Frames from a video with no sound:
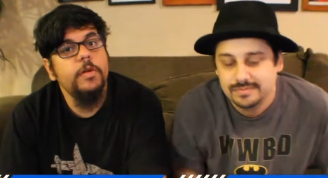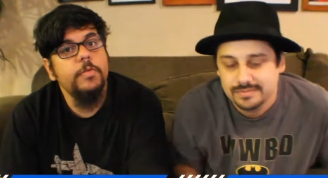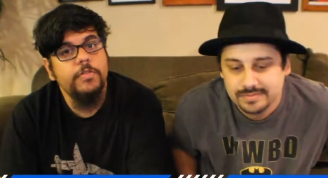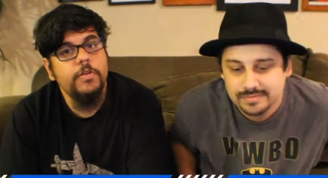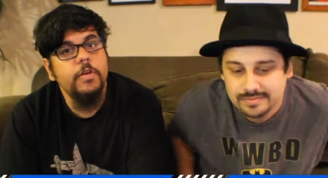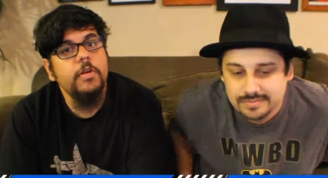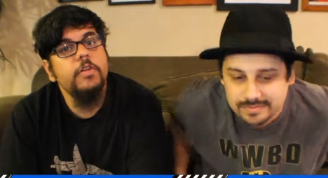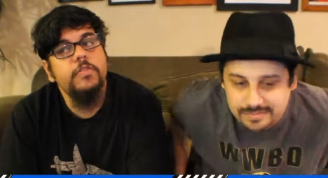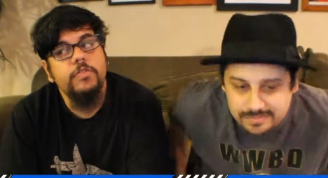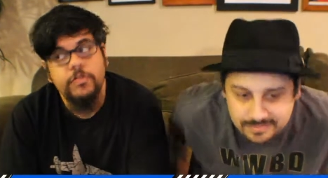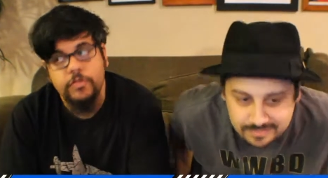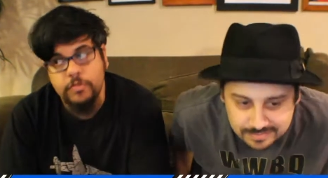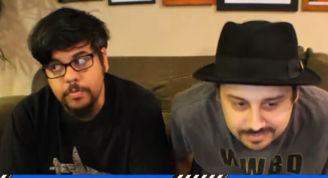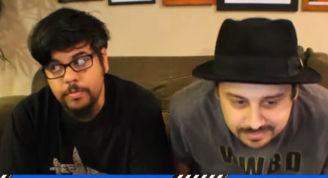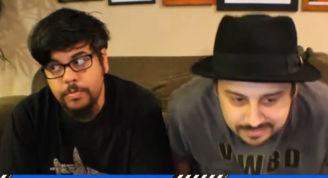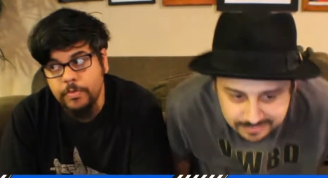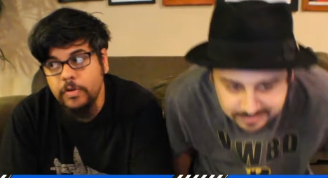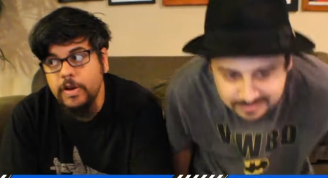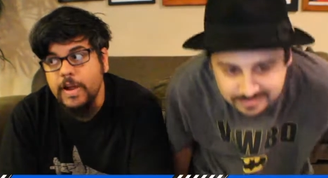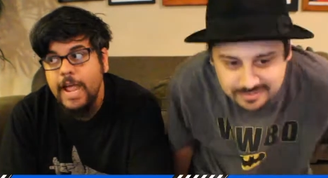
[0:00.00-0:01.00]
Speaker 1: episode of
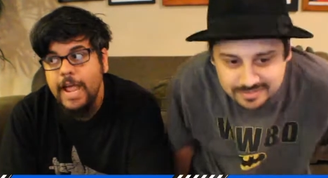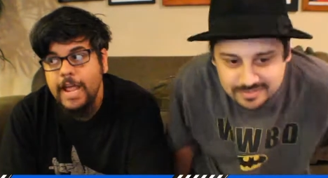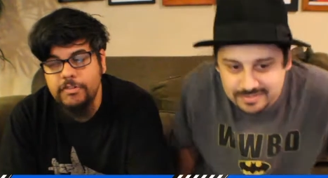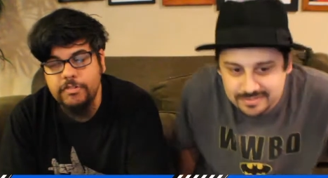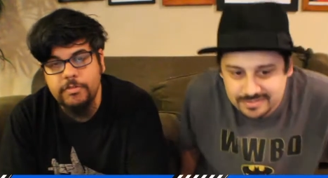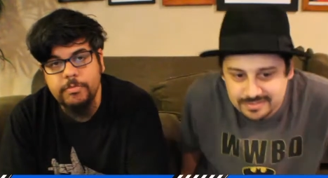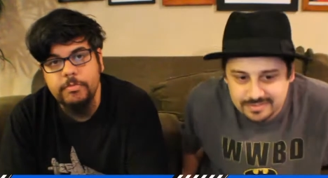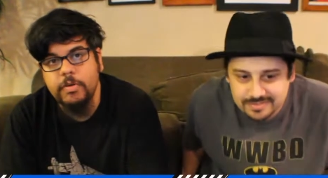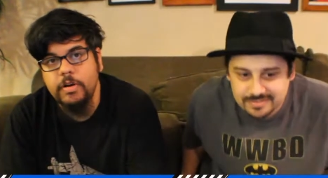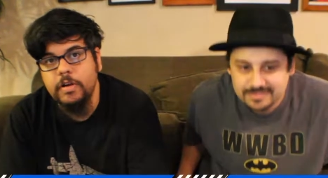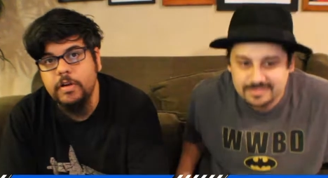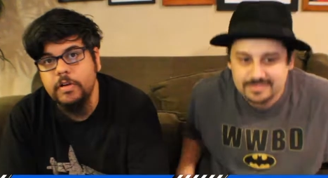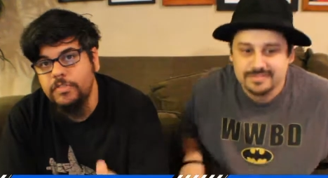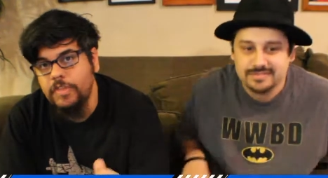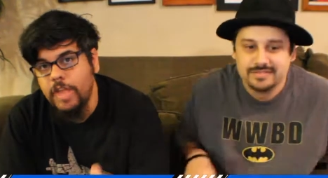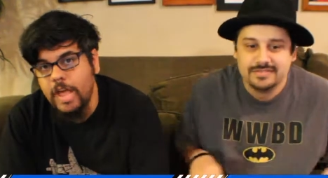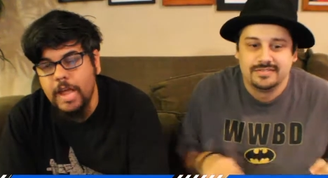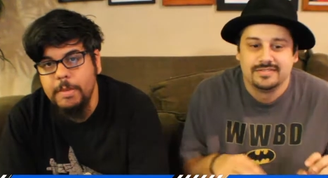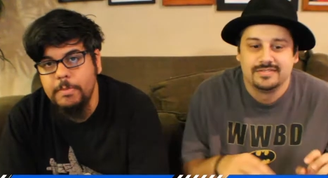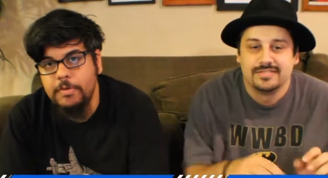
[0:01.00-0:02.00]
Super Reaction Bros.
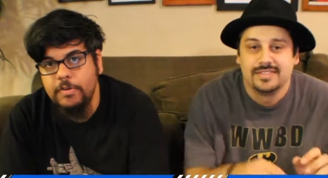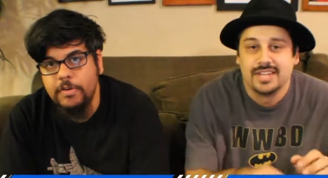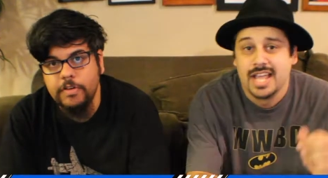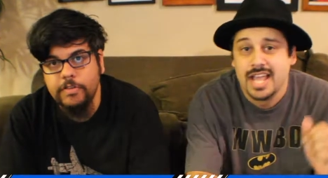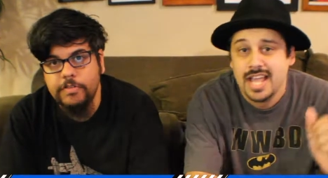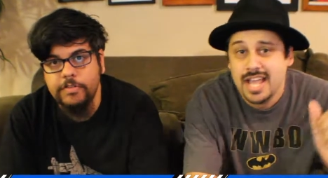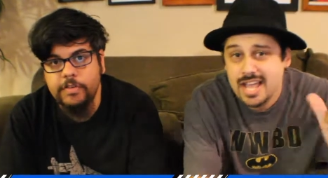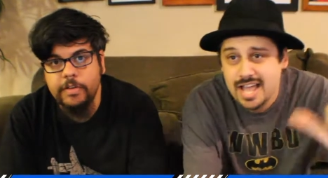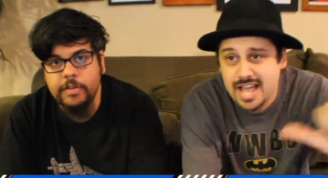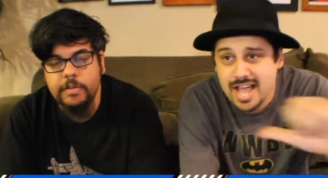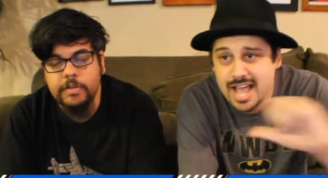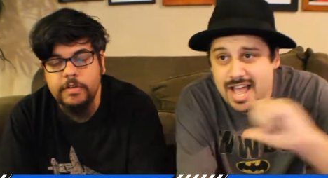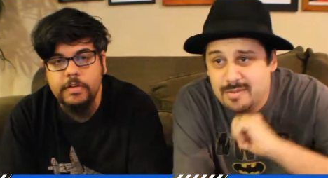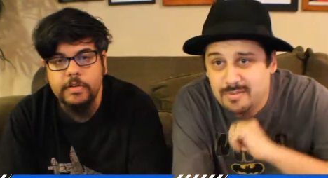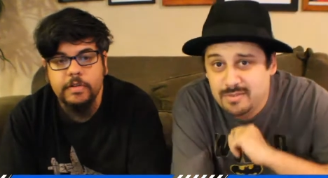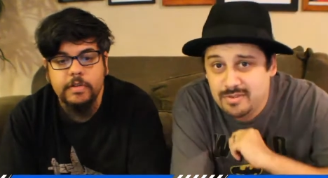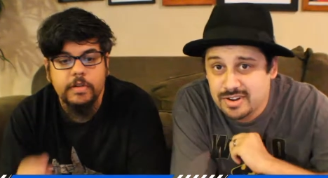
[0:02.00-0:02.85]
I'm Kristen. I'm